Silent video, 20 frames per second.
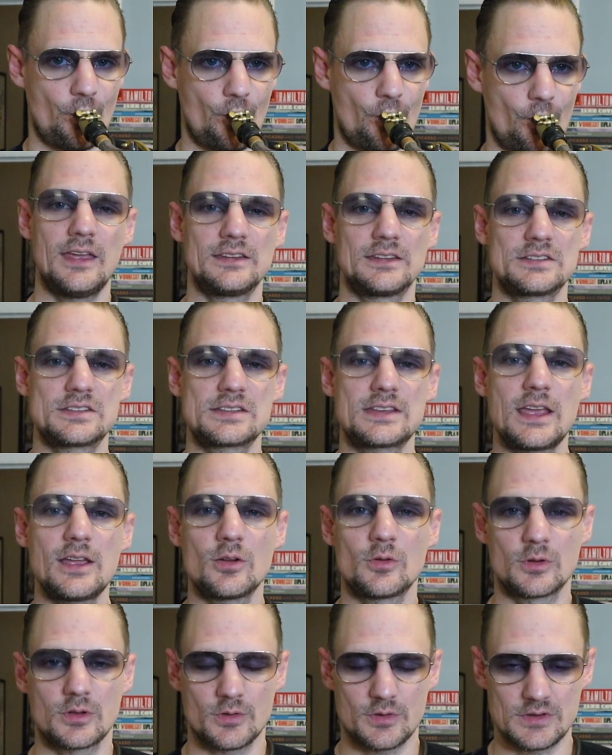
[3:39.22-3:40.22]
And the
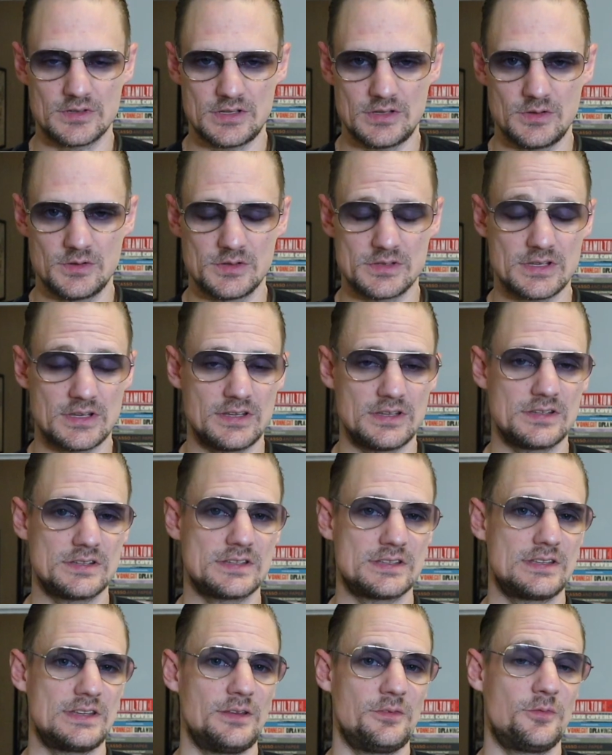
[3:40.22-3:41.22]
scale we're going to use
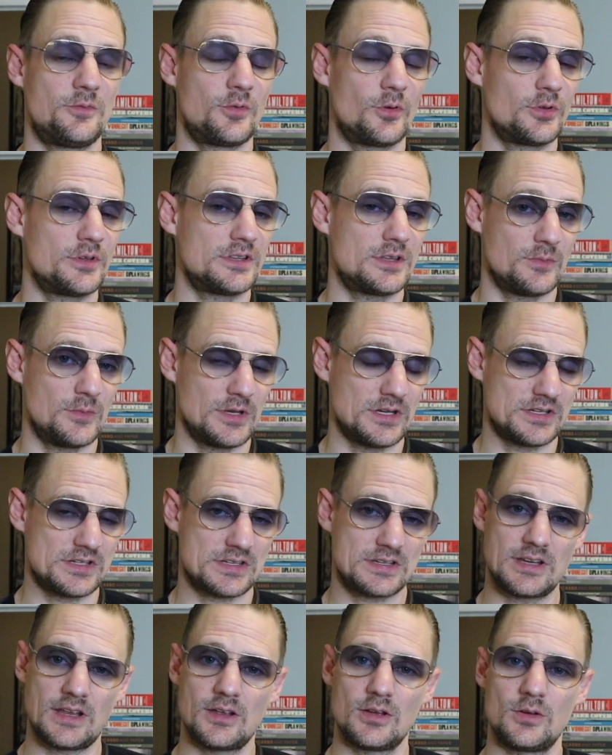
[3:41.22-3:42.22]
is the fully diminished
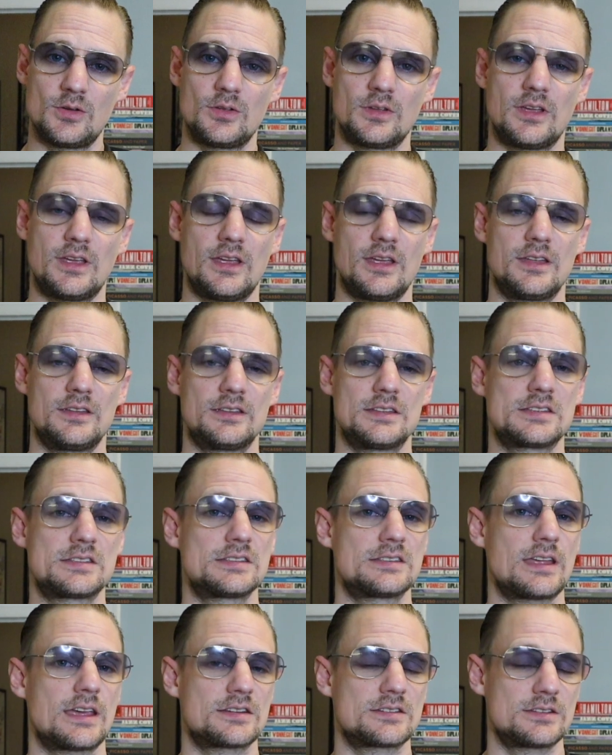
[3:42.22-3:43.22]
scale, and this
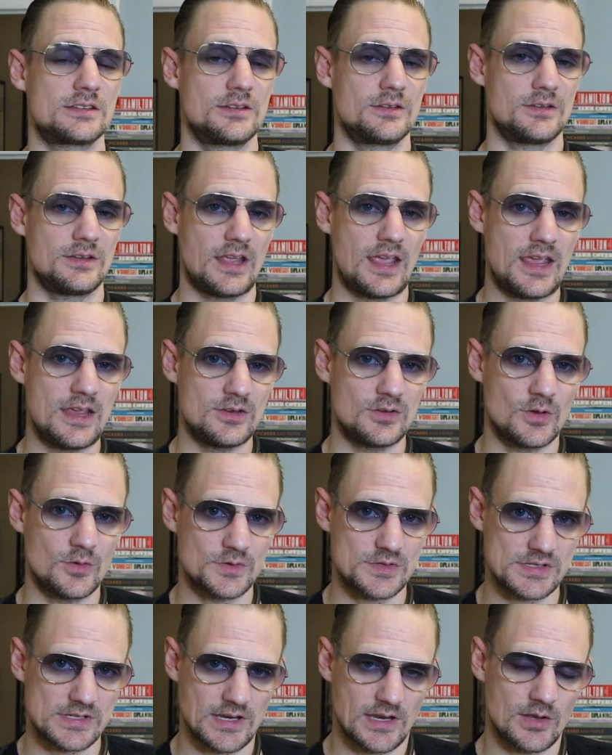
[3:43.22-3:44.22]
is actually an
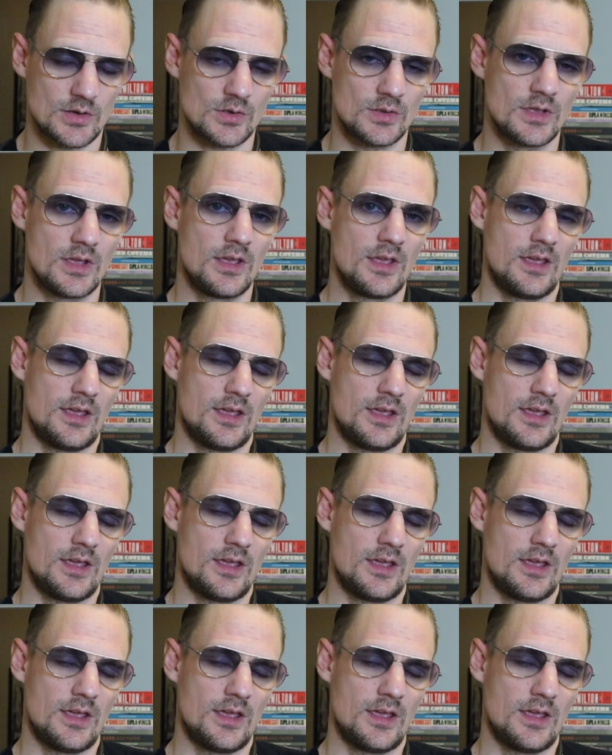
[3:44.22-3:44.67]
8-note scale,